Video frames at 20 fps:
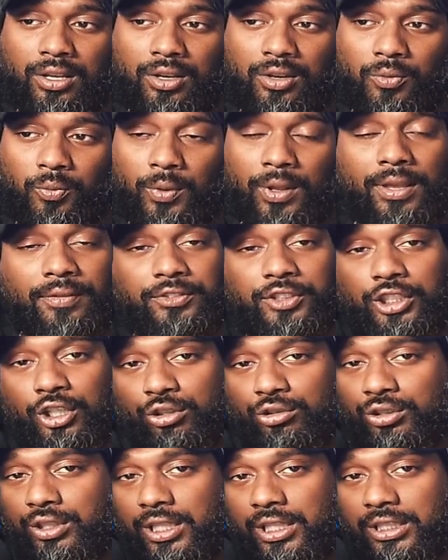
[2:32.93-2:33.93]
We have
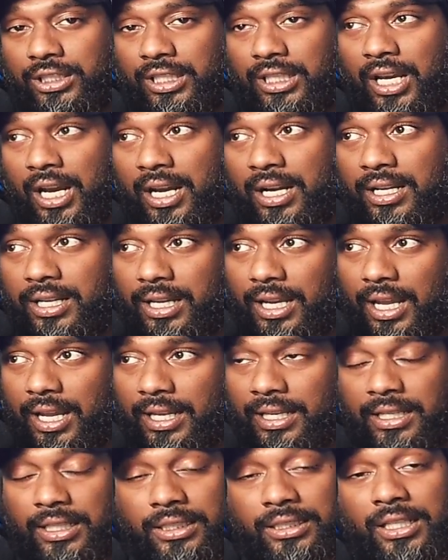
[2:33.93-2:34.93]
children as young
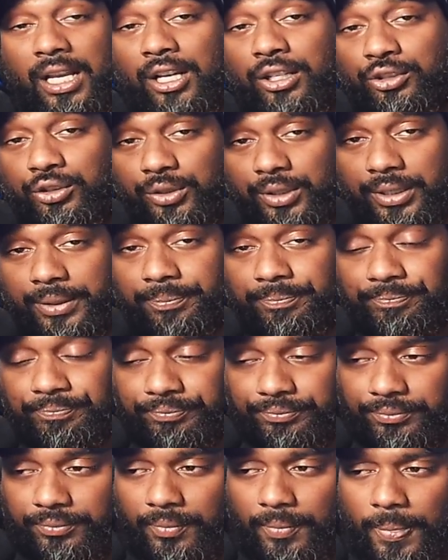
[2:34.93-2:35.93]
in this country
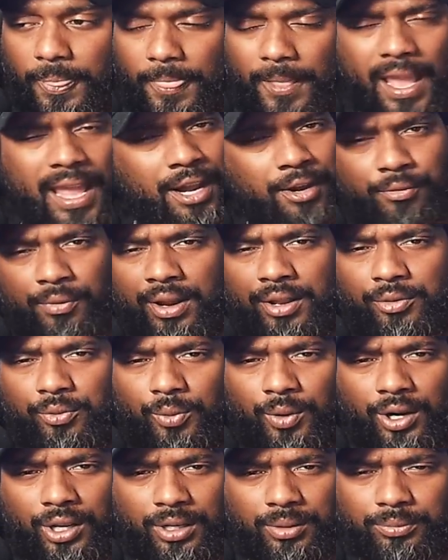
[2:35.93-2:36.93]
and around the
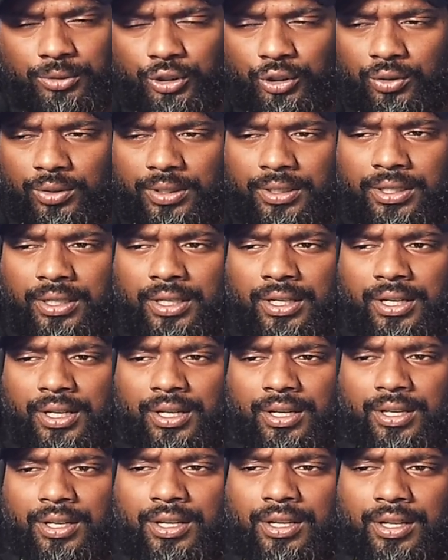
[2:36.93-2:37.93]
world, I'm sure.
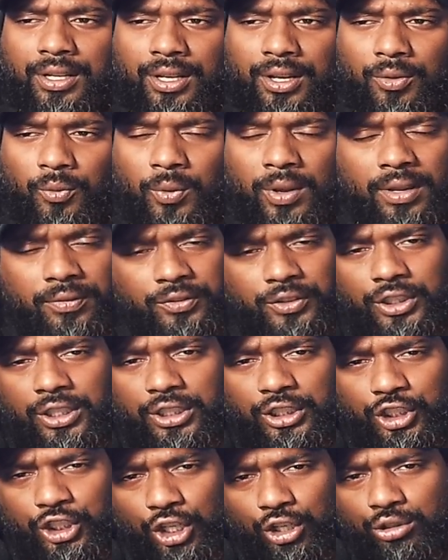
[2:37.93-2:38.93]
We have
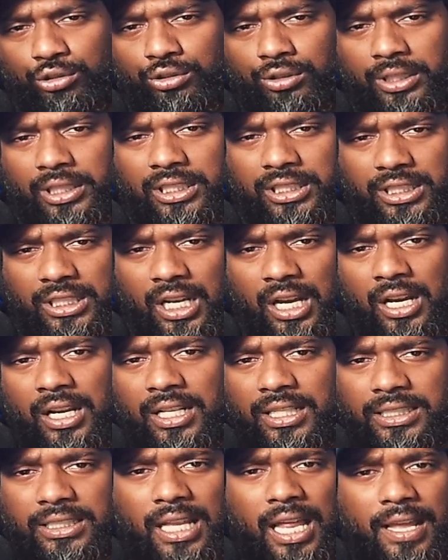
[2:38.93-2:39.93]
children as young
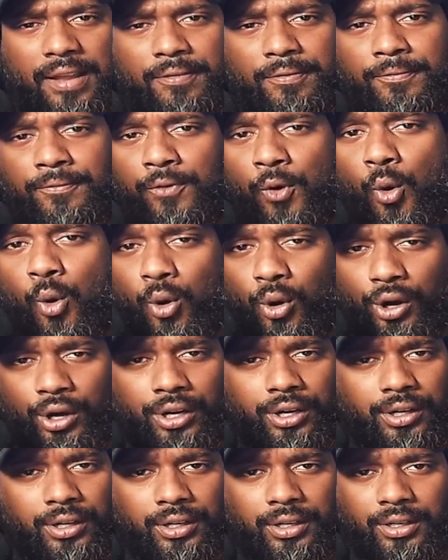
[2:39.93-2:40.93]
as like
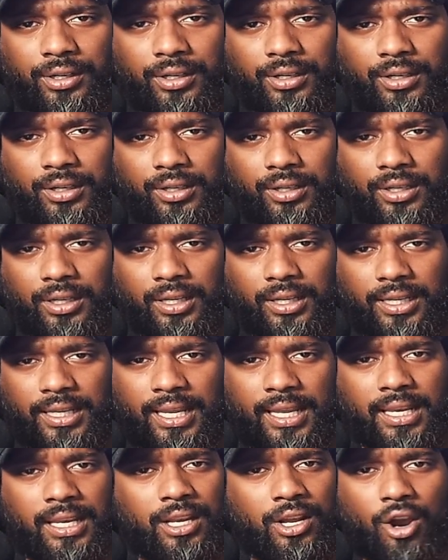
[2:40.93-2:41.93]
4,
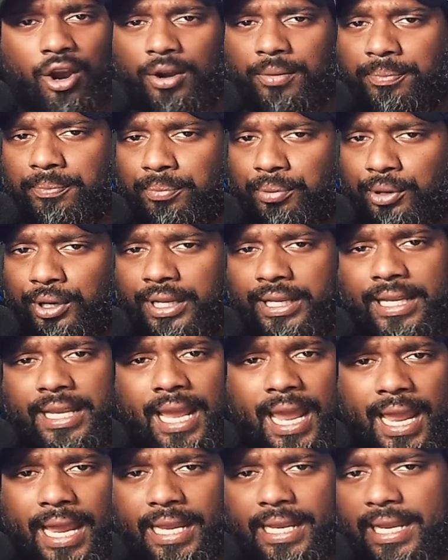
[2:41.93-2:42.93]
kindergarten,
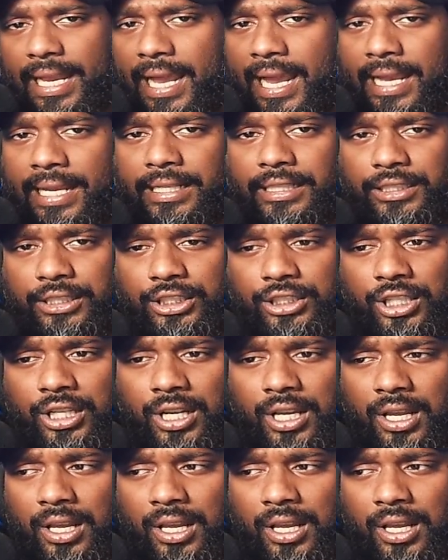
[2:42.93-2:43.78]
pre-K aged,